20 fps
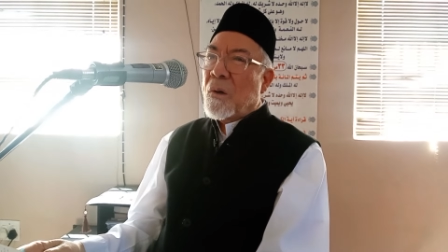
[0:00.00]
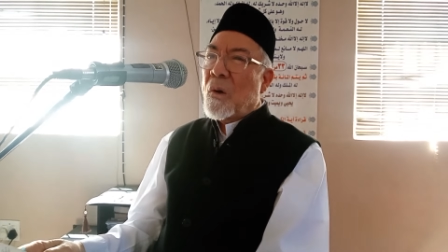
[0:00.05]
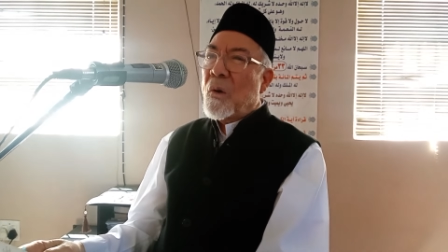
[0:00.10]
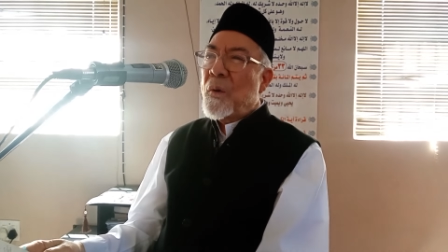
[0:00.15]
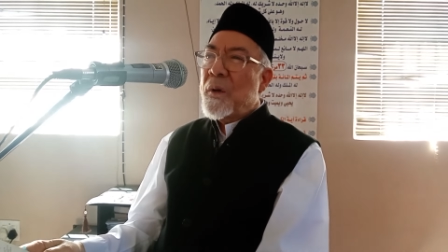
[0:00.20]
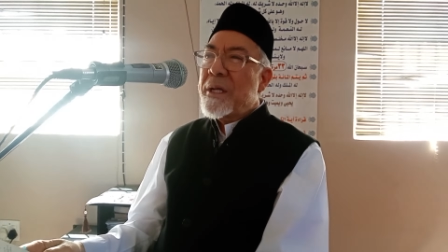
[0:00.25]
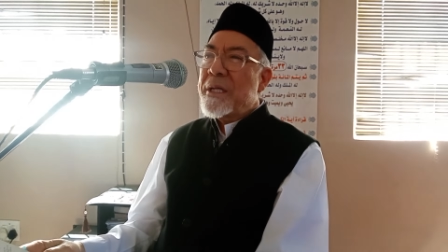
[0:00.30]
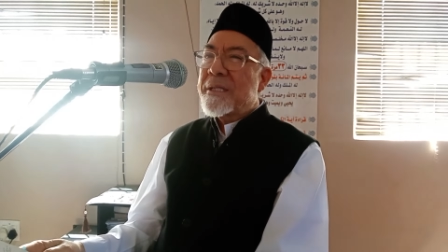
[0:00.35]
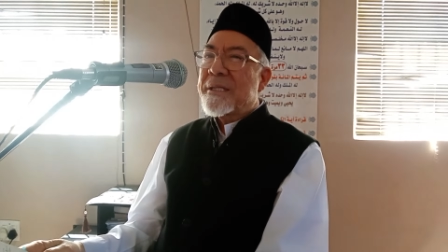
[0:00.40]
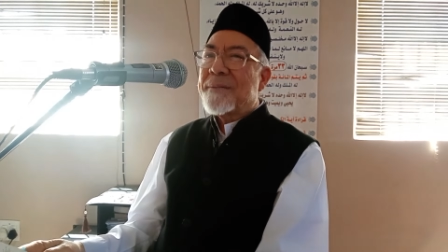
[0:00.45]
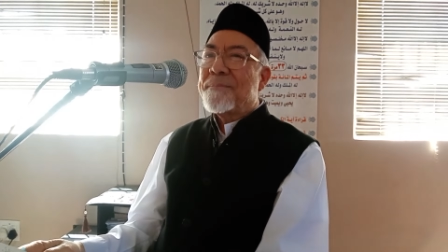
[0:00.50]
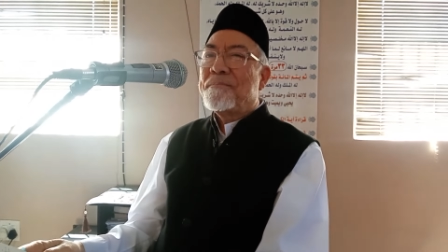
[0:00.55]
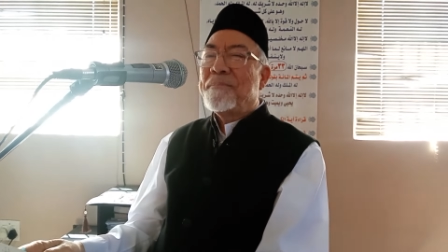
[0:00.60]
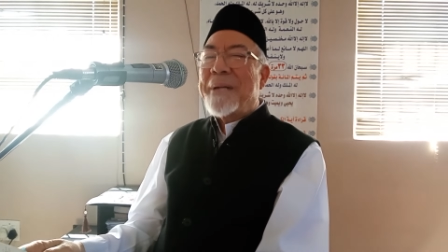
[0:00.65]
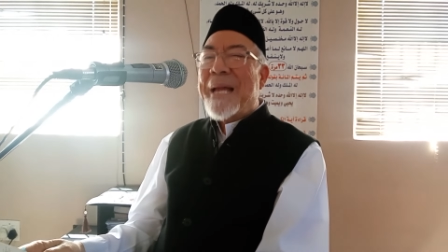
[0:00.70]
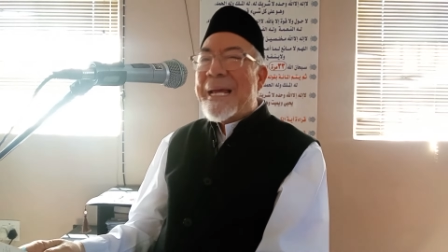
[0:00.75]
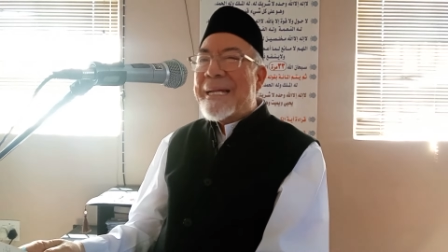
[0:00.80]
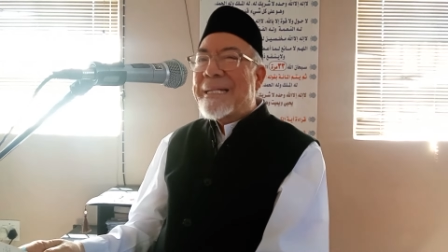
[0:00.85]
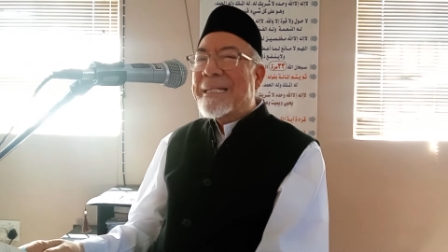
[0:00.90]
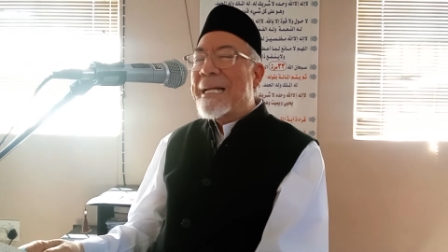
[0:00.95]
Or he's
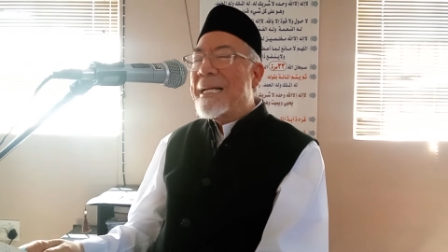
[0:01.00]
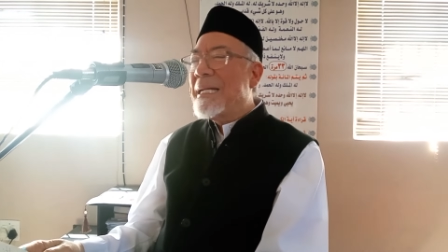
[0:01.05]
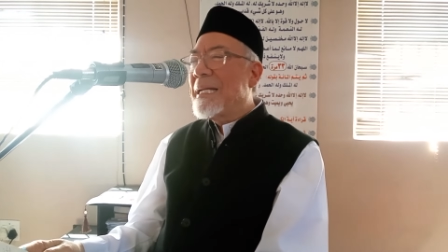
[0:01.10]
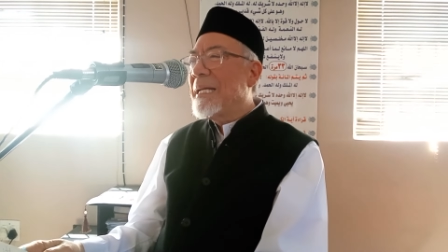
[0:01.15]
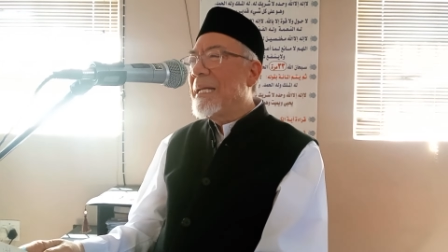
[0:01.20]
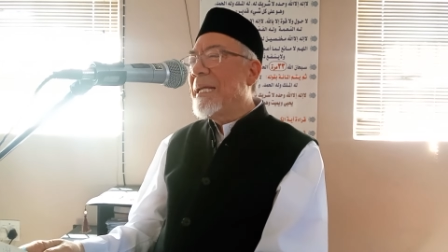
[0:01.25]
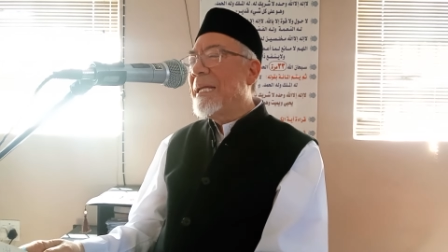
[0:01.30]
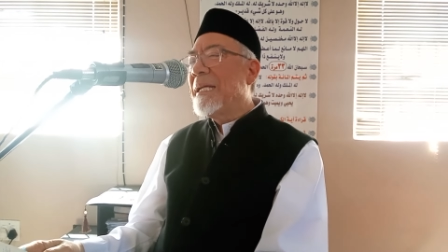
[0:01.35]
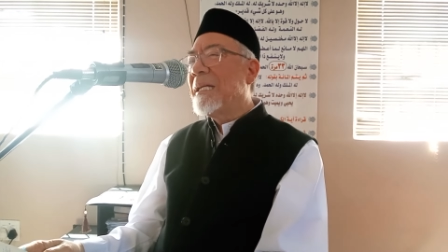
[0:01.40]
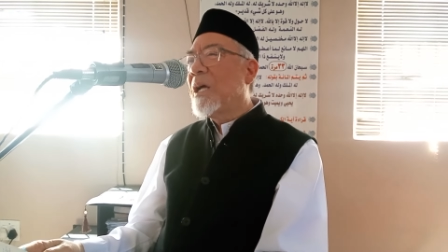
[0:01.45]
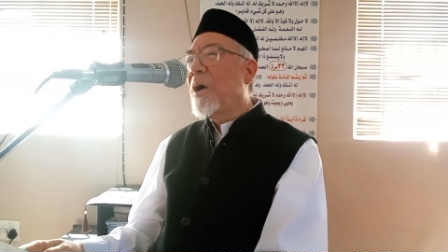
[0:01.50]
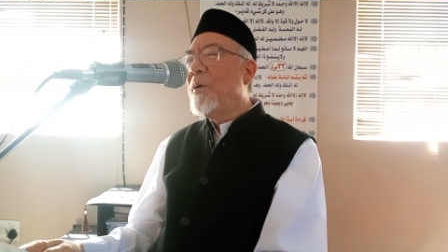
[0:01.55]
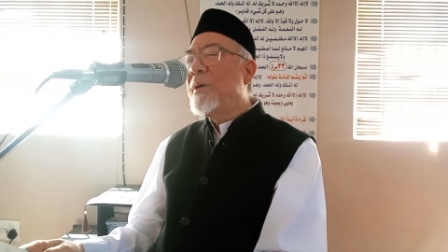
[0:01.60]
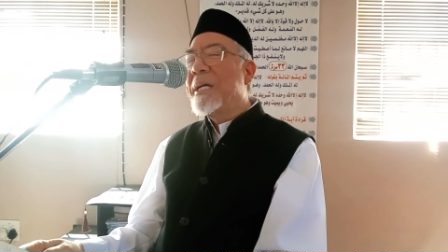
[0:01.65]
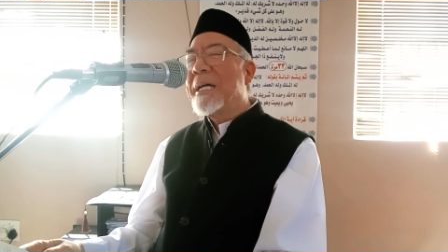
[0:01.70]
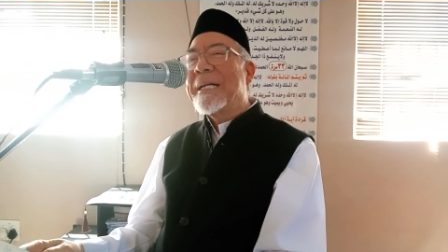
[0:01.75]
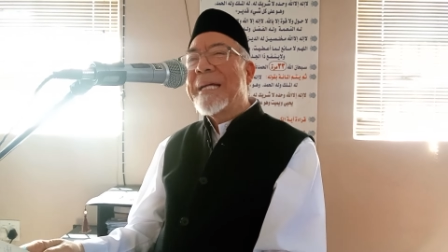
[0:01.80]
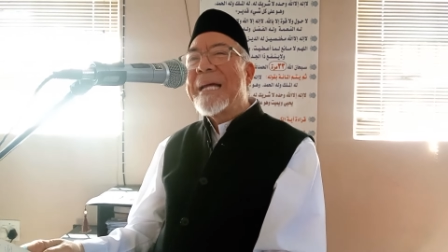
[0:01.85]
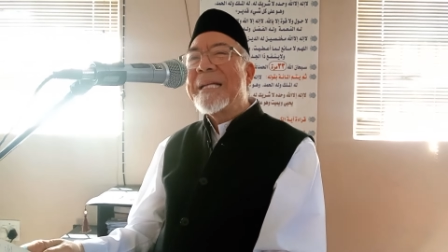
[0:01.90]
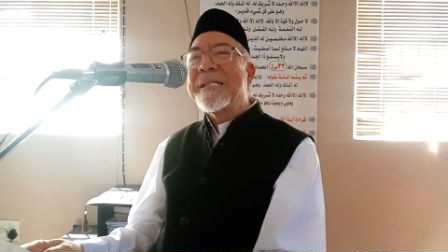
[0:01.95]
blatantly
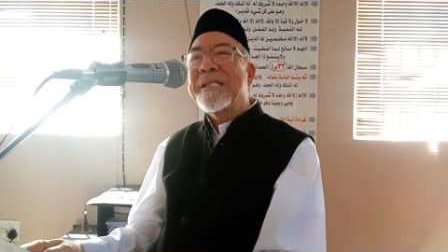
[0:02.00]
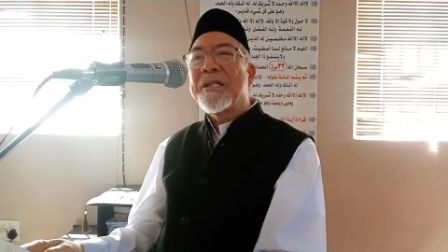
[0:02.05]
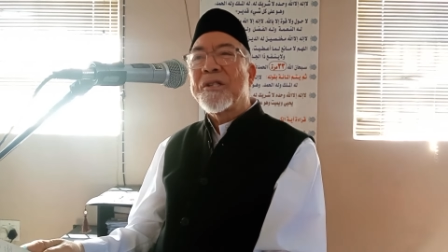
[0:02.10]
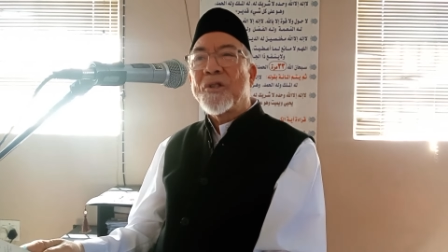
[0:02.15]
going against